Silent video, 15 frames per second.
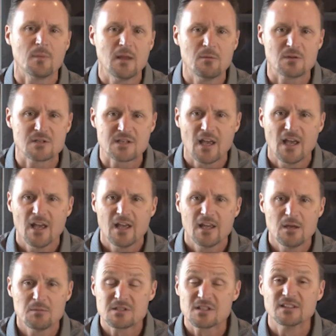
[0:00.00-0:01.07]
He was
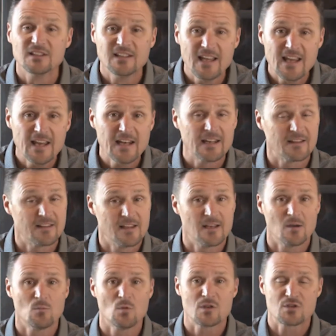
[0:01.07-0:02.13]
leading
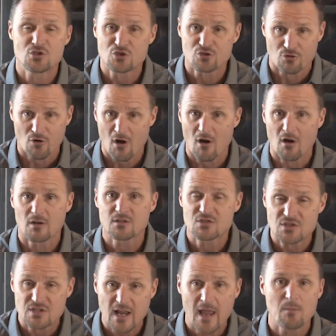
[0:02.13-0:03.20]
them with strong,
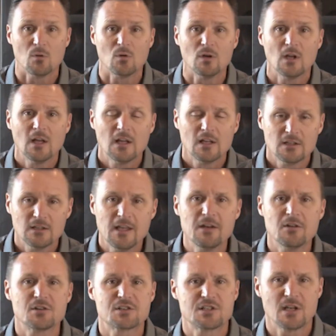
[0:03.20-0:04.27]
stable
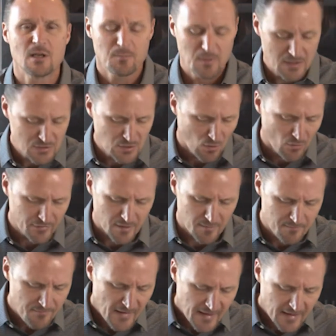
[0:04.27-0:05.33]
leadership. He told
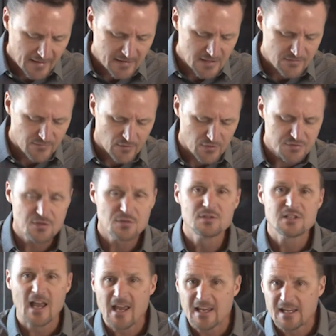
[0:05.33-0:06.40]
them in this verse to
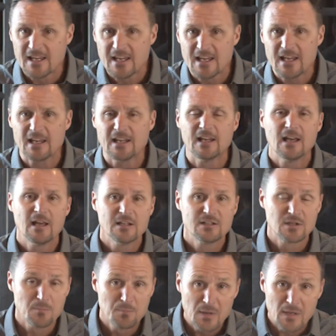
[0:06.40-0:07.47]
take heed,
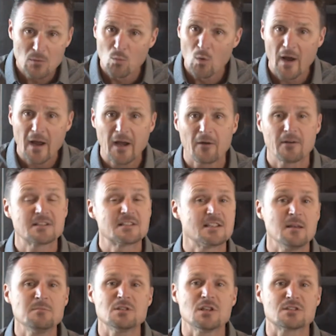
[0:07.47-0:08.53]
to beware. It
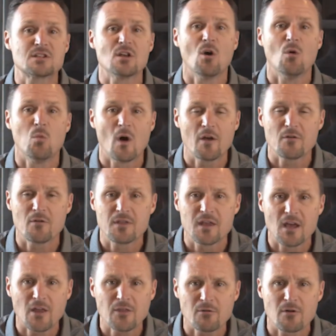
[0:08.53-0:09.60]
seems as though one or
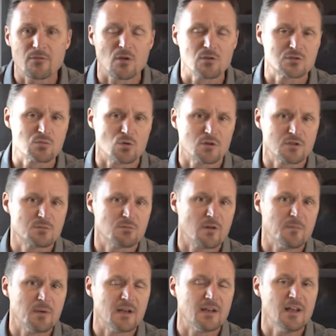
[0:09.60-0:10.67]
the other of those words would
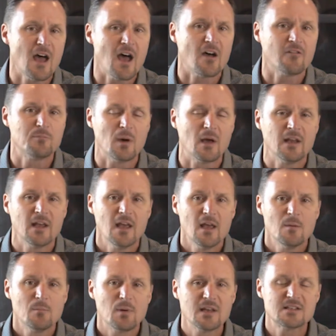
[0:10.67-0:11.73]
have been enough, but
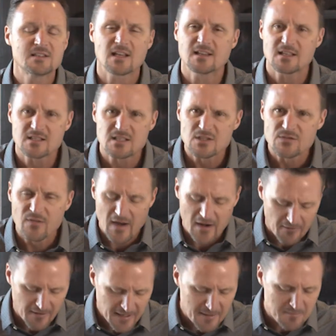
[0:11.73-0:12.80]
he said this is
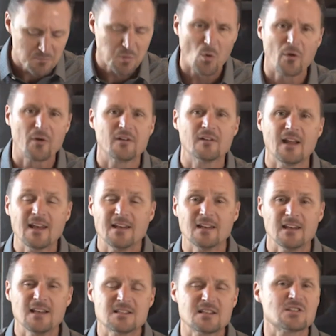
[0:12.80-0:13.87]
very important. And
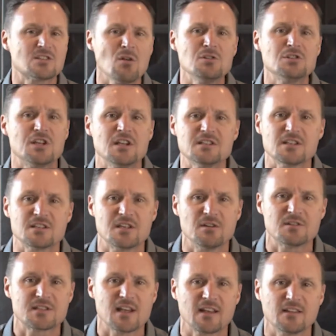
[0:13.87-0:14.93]
it's as though Jesus
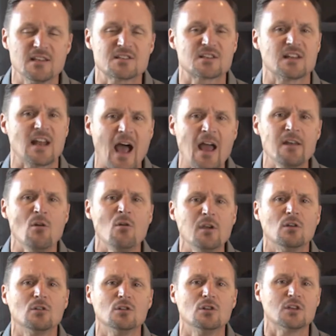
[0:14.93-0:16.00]
here is saying, listen, I know
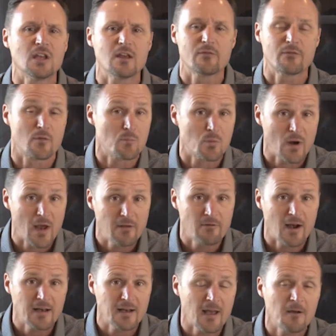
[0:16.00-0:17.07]
you're looking for bread
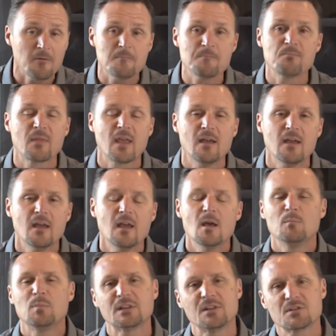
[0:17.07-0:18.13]
right now,
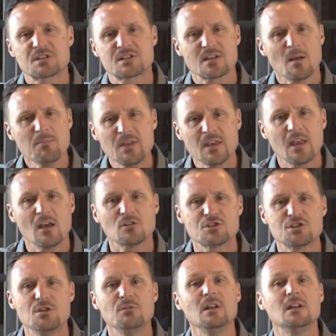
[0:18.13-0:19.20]
but there's something
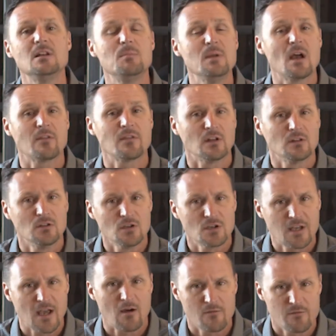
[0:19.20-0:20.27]
else you need to be on the
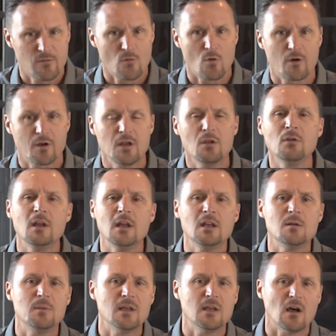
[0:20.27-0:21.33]
lookout for. You need
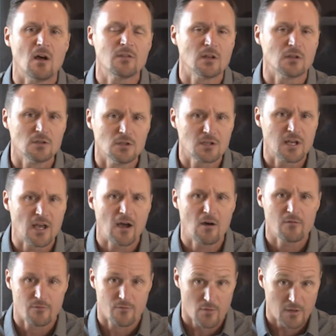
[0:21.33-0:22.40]
to be on the
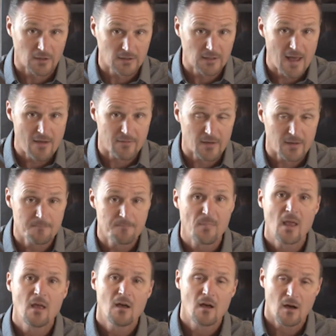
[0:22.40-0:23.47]
lookout for the leaven
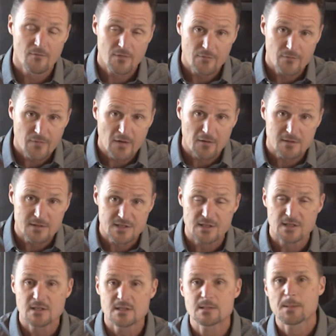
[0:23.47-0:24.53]
of the
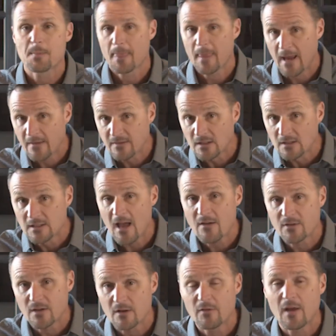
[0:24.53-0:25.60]
Pharisees and the
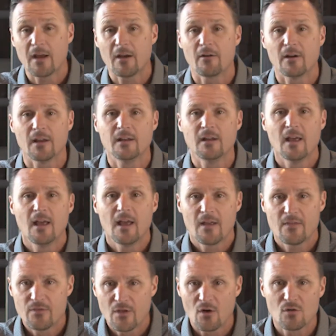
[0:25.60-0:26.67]
leaven of Herod
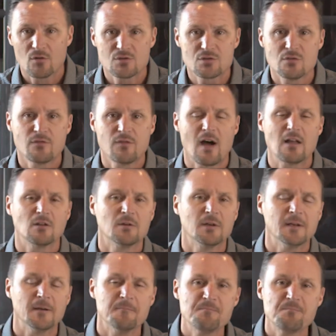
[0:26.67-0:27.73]
and those who follow
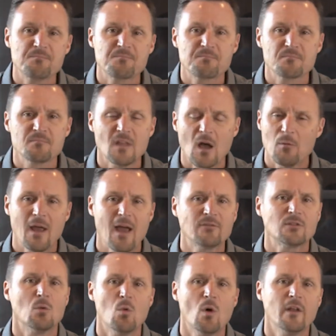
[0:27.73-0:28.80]
him. Now we
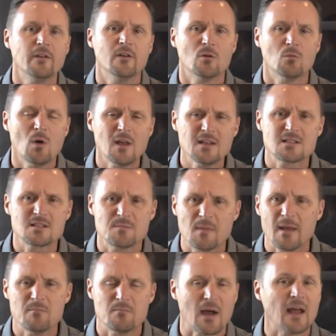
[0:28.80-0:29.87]
have to wonder, what is
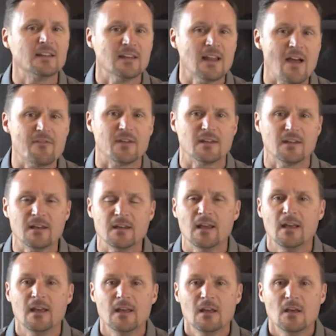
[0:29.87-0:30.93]
meant by leaven? And
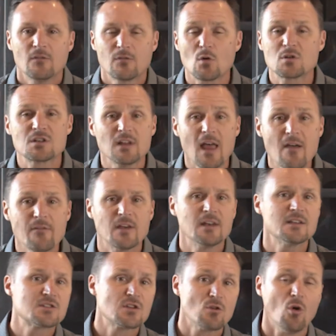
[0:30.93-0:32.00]
of course,
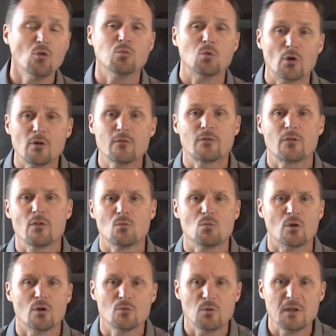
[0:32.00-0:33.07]
leaven is an old word for the
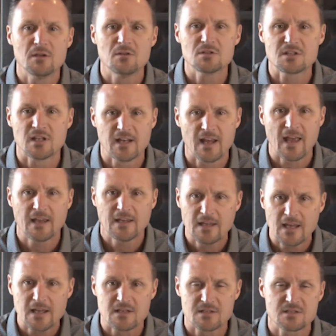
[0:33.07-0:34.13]
word we use today,
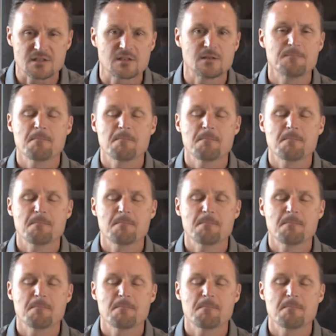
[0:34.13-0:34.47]
yeast.